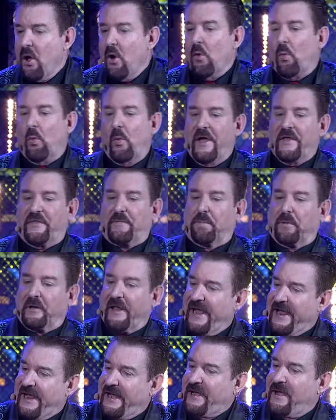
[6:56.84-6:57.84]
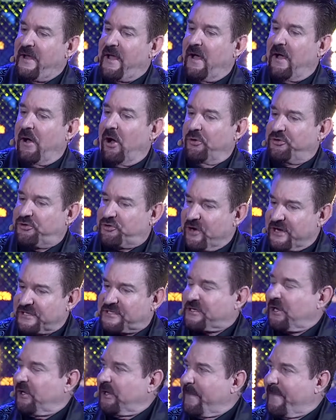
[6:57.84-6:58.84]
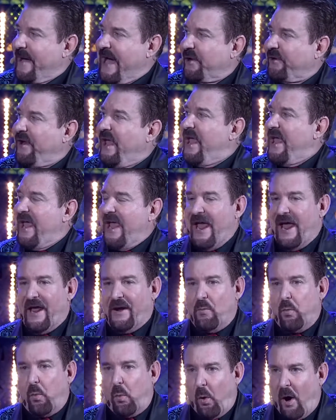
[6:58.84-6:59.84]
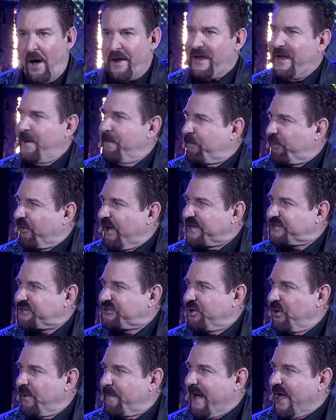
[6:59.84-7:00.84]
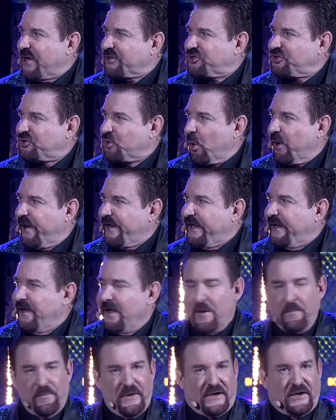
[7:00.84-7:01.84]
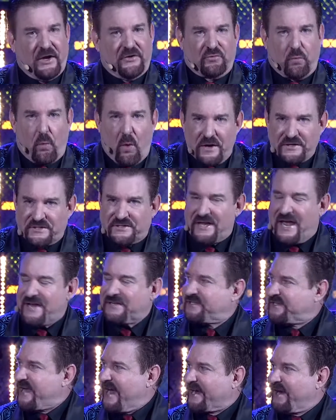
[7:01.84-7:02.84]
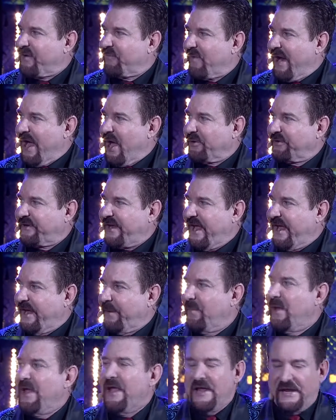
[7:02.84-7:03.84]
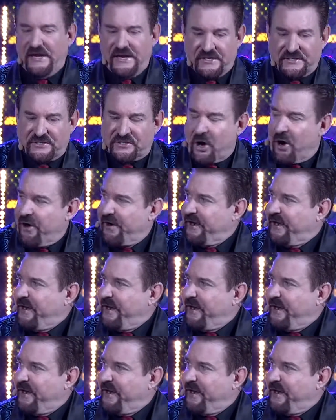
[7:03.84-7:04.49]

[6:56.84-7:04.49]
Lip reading: with Blaine O'Driscoll about, and what impressed you about Shorty? Because once that second round came, he started